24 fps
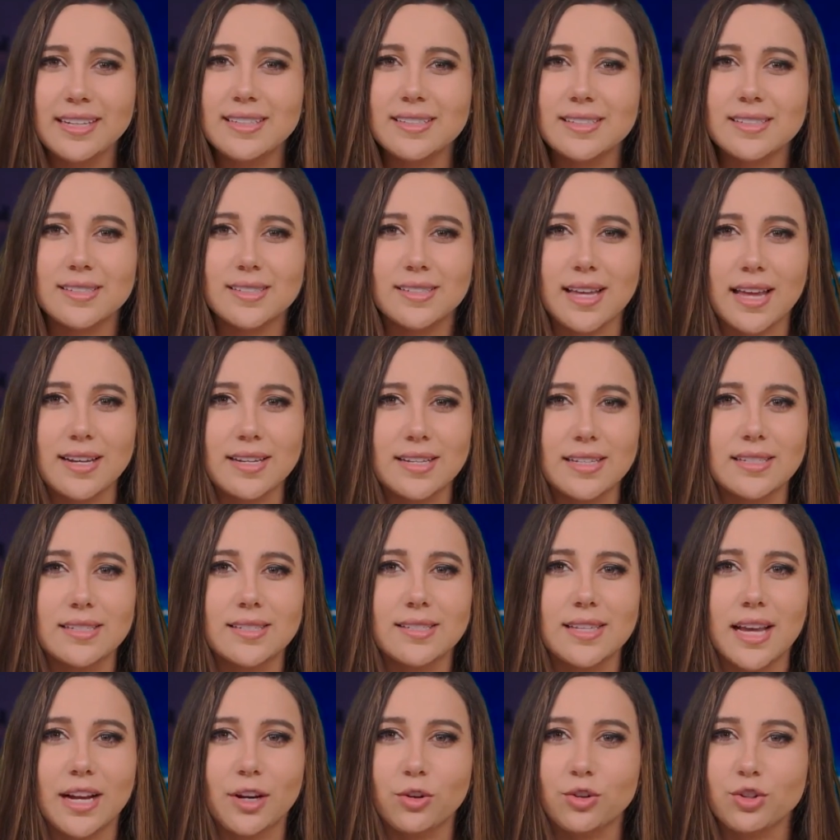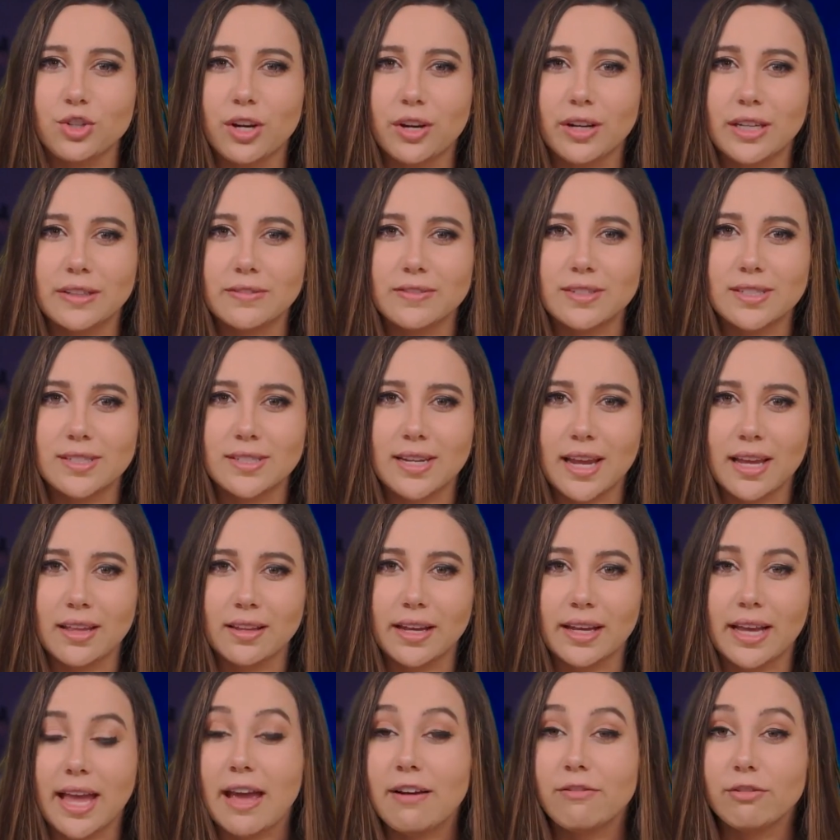didn't send his Secretary of State
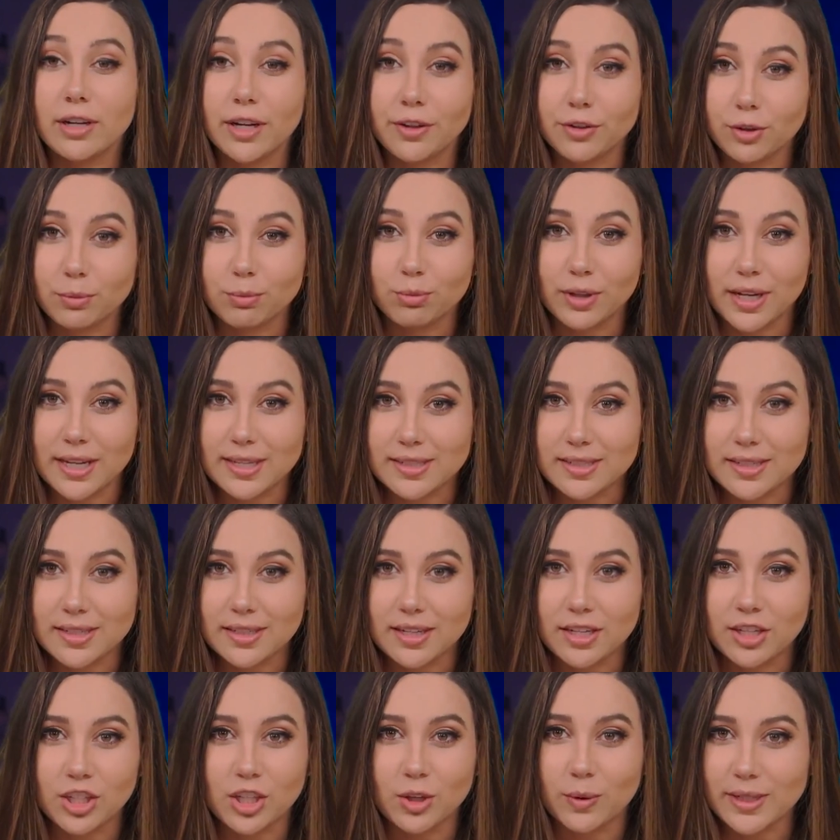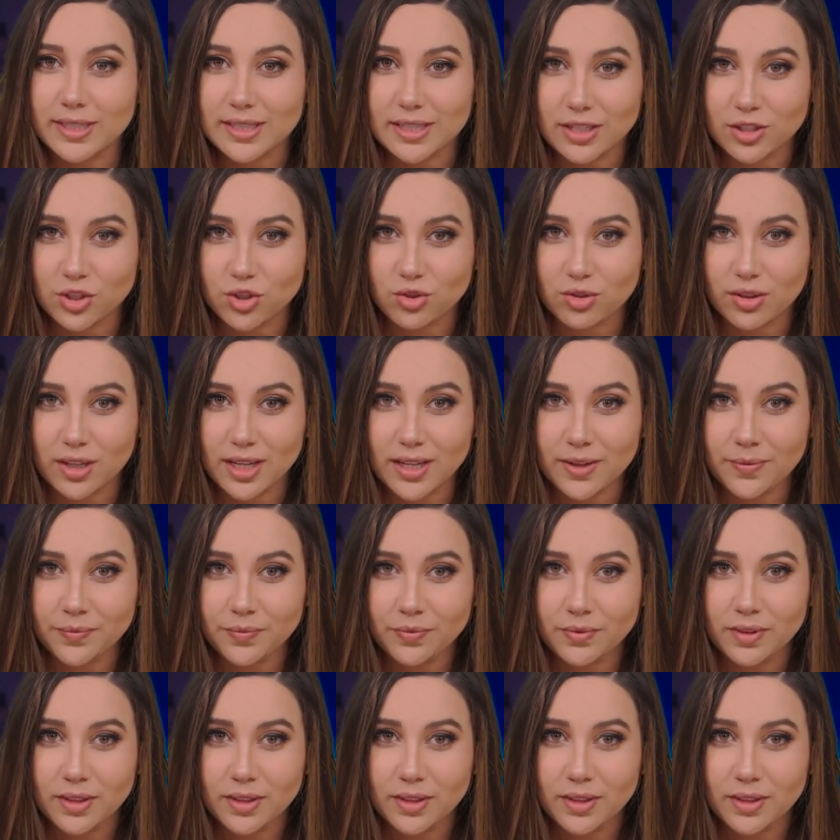like every other president in U.S. history.